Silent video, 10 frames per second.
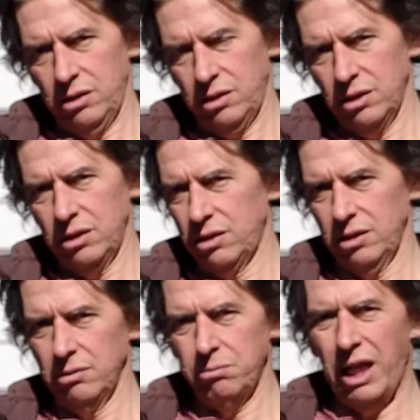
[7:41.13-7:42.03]
just
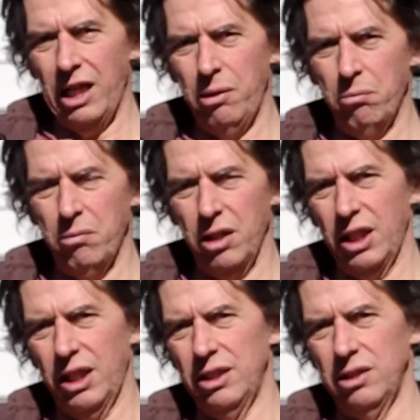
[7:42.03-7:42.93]
maim
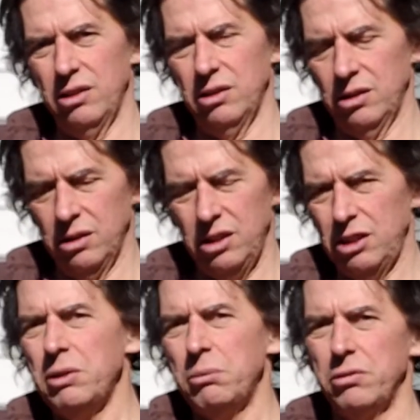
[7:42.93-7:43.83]
and
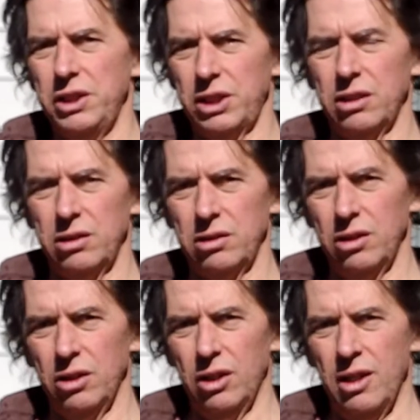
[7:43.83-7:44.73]
dismember each other
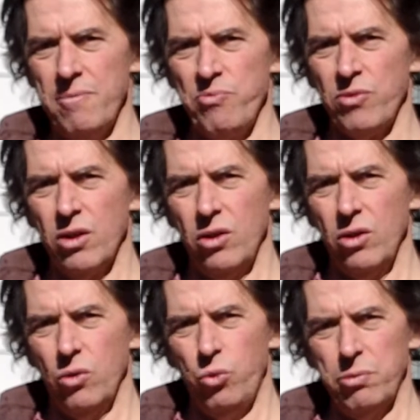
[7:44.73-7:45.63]

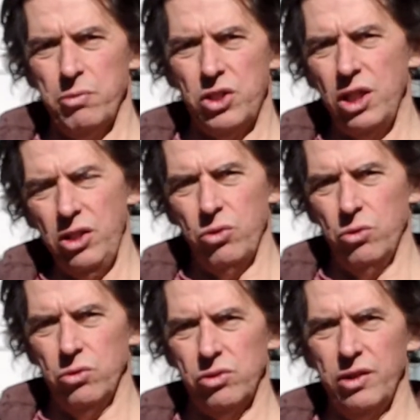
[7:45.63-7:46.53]
with machine
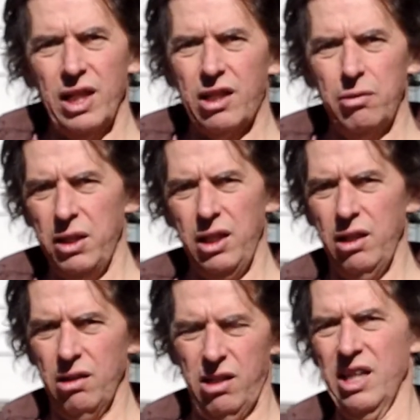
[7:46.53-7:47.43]
tools. And that could be
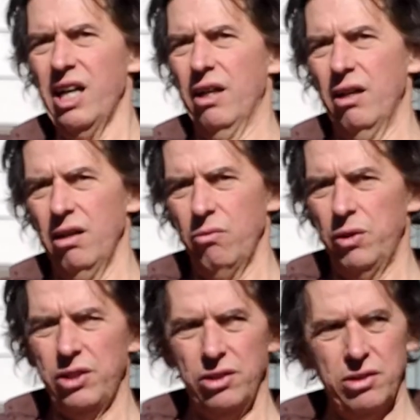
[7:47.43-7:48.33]
a gun,
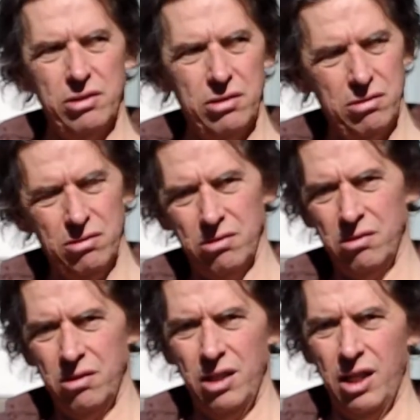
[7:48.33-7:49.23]
which is
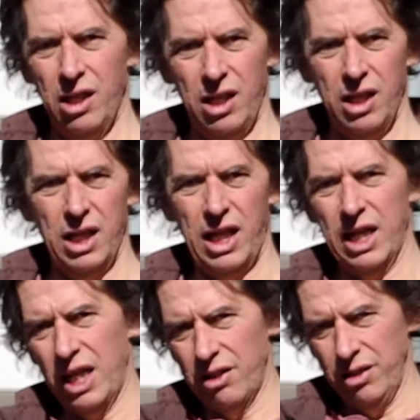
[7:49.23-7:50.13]
at
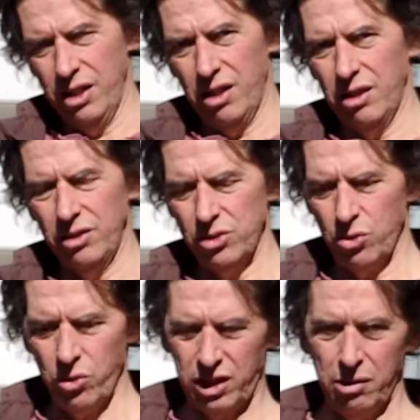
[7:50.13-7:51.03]
100 yards,
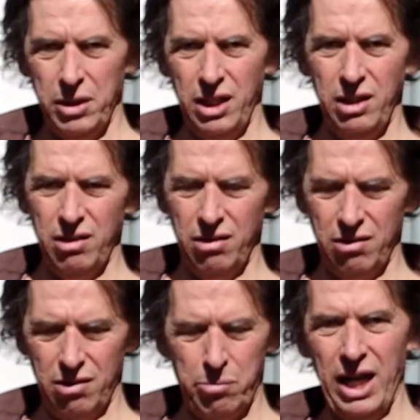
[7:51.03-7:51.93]
or it could be
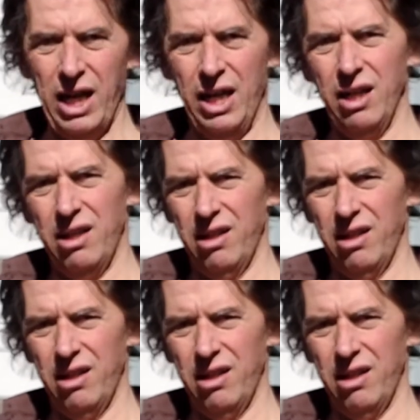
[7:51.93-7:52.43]
a bayonet